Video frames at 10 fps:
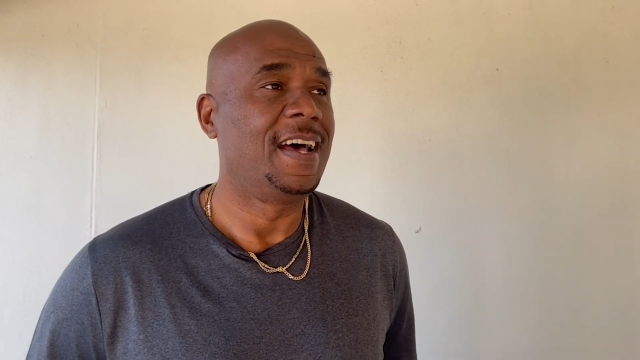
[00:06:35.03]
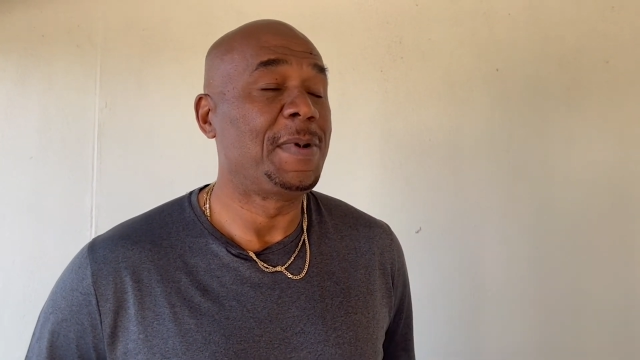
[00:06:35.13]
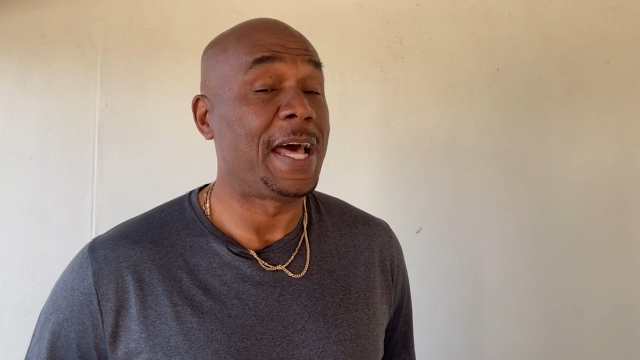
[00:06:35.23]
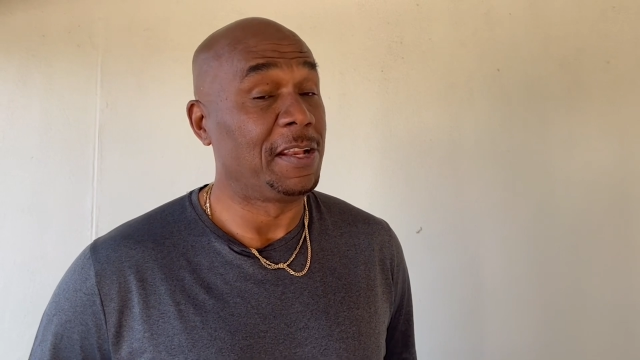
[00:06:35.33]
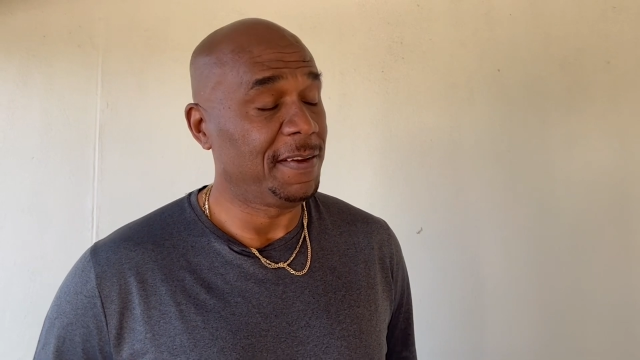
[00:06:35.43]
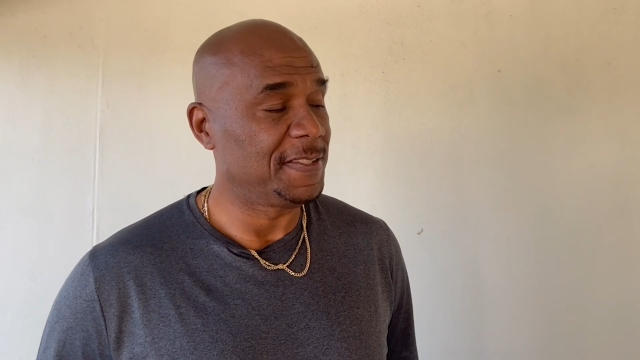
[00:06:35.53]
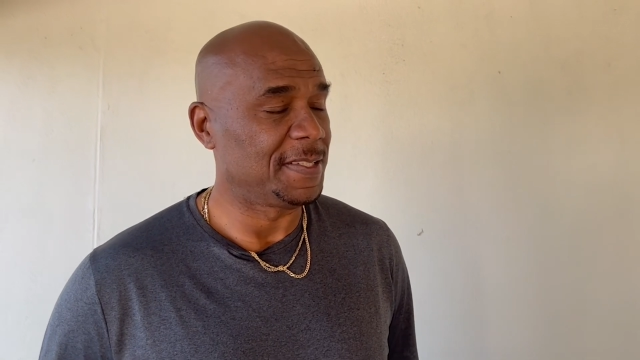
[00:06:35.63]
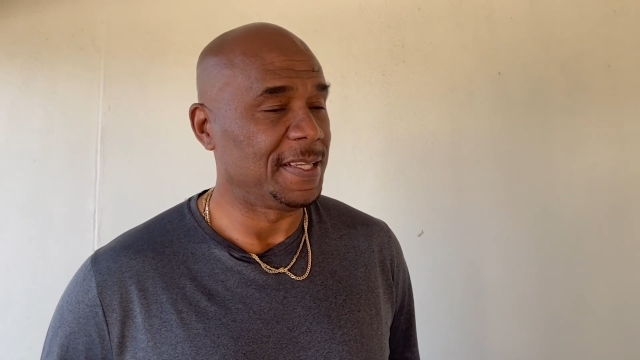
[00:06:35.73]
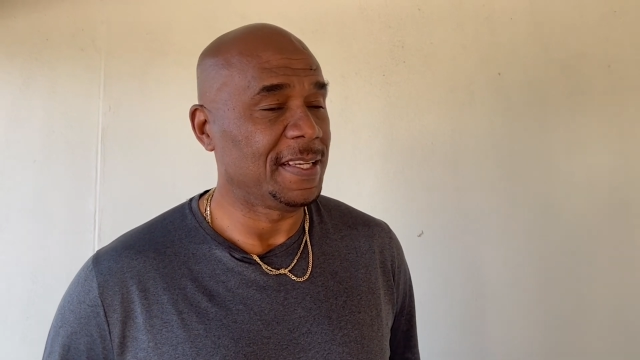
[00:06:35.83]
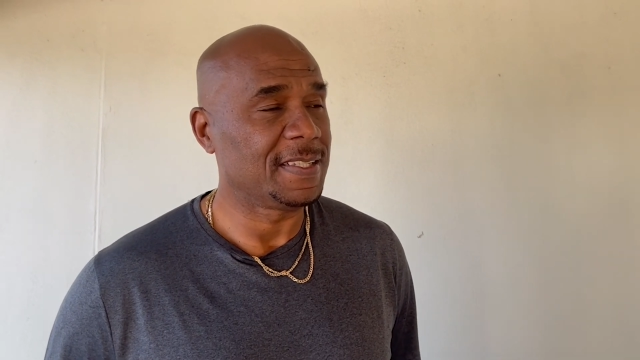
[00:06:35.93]
I'd love to
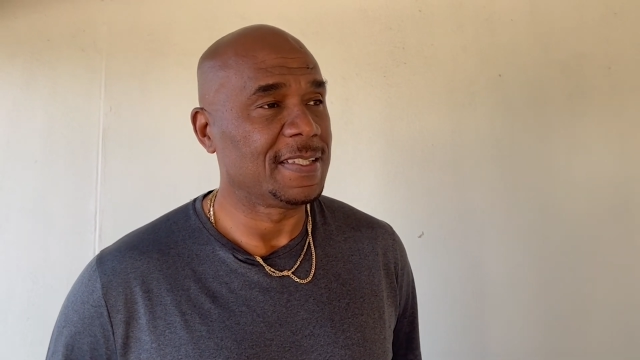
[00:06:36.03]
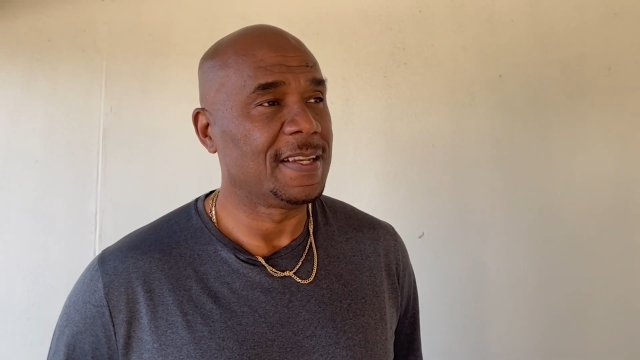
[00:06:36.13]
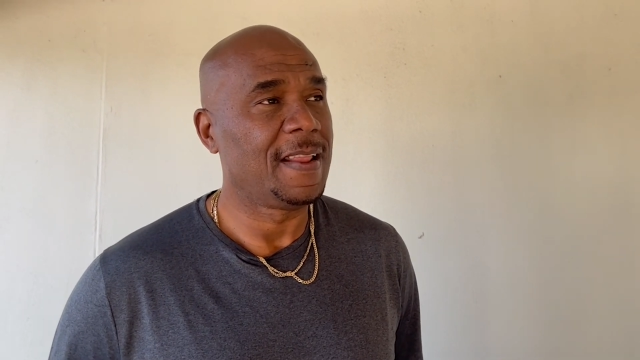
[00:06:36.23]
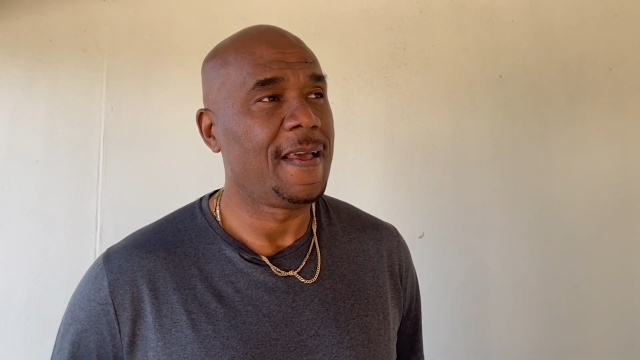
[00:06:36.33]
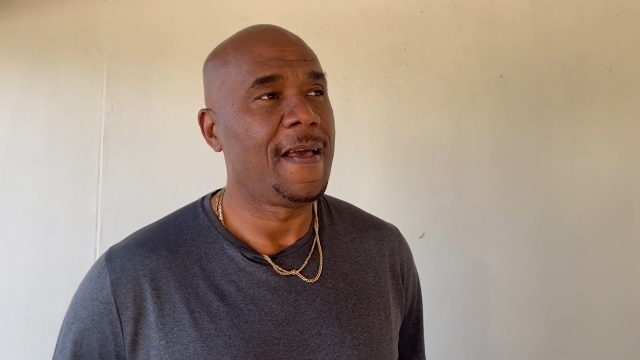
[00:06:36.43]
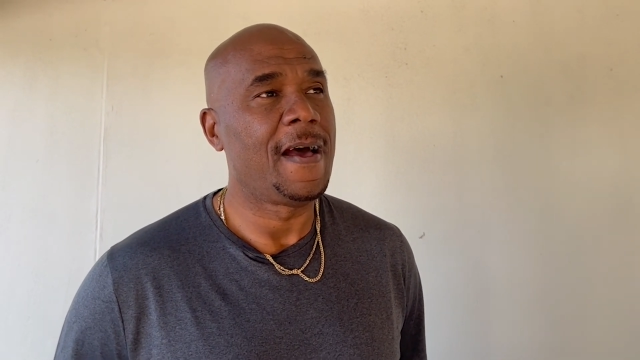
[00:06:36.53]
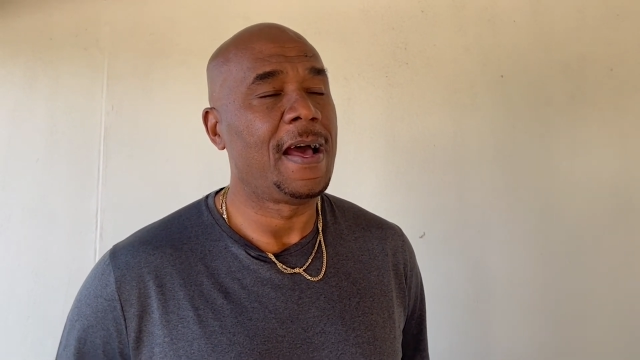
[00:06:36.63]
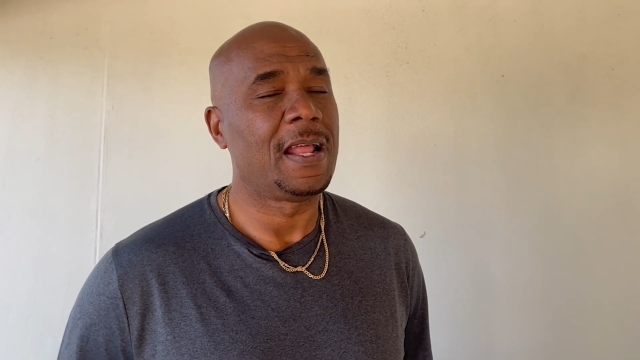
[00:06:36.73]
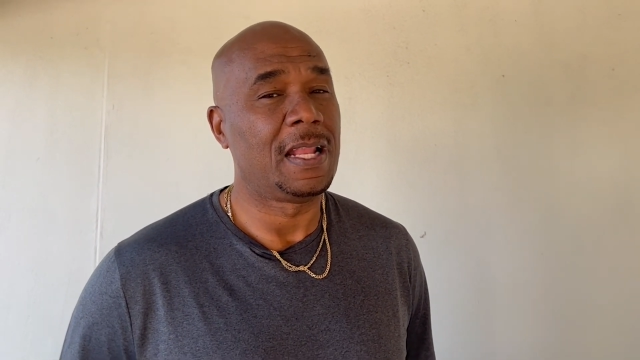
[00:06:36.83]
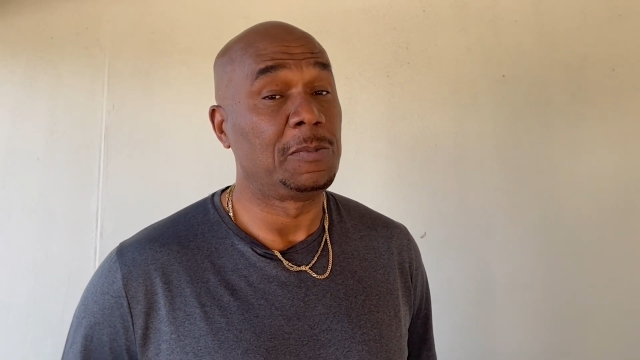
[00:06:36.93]
see it.
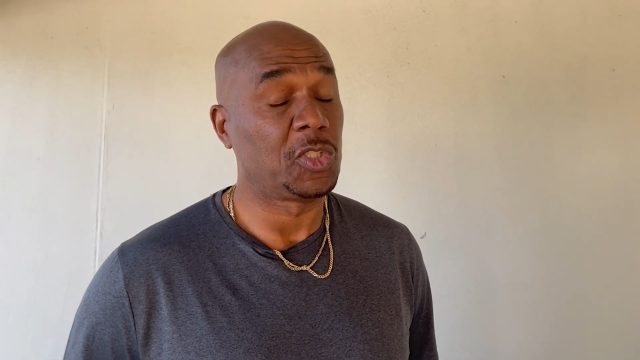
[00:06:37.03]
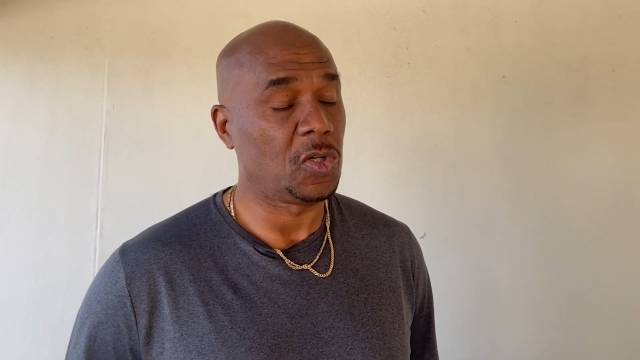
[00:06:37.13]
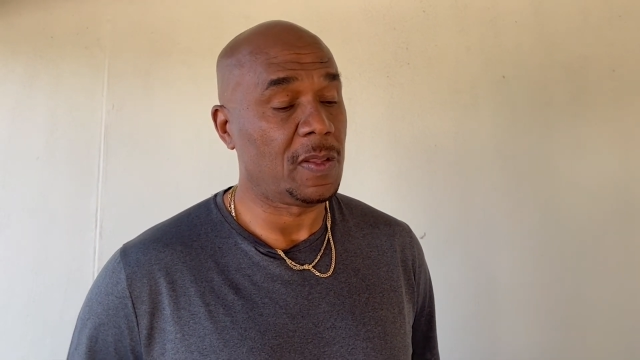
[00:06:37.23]
I'm sure